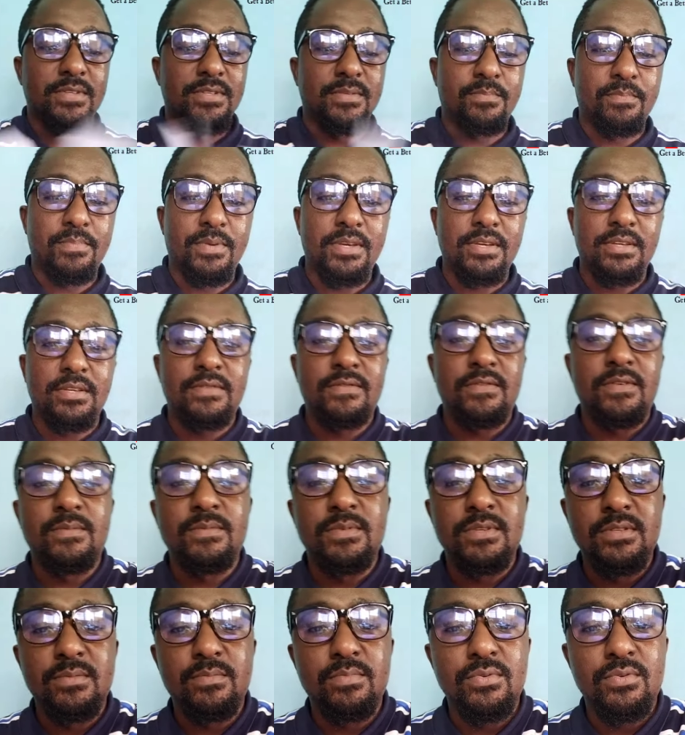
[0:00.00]
this page, from
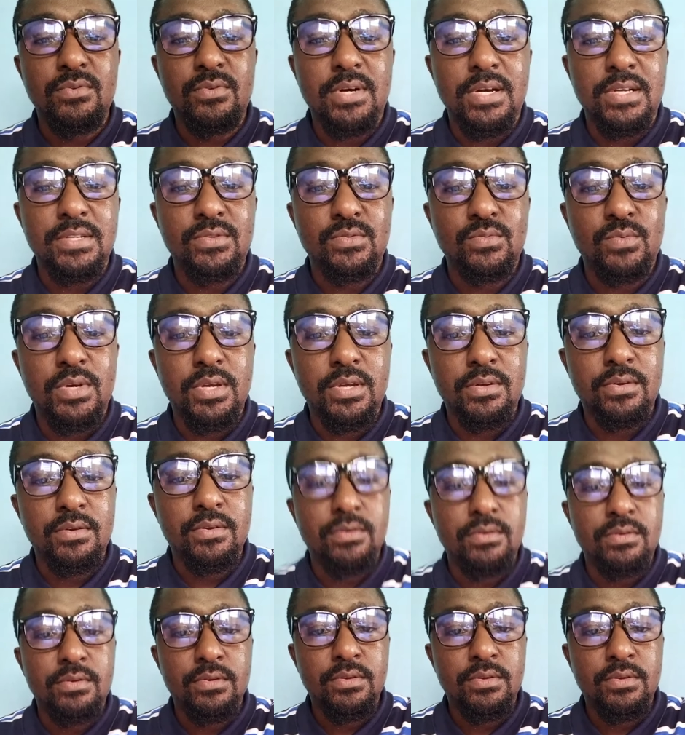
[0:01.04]
this book as well.